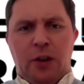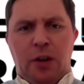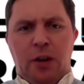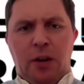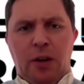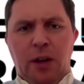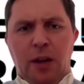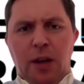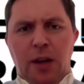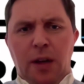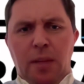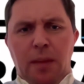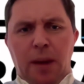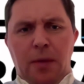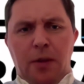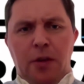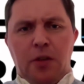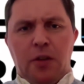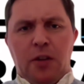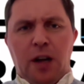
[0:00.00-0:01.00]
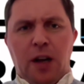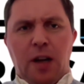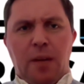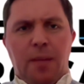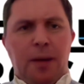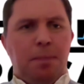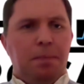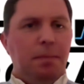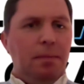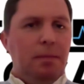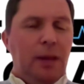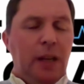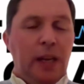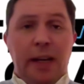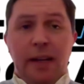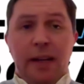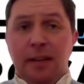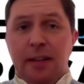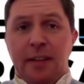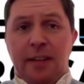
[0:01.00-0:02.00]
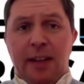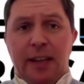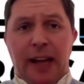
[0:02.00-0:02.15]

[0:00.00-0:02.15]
So maybe just talk about yields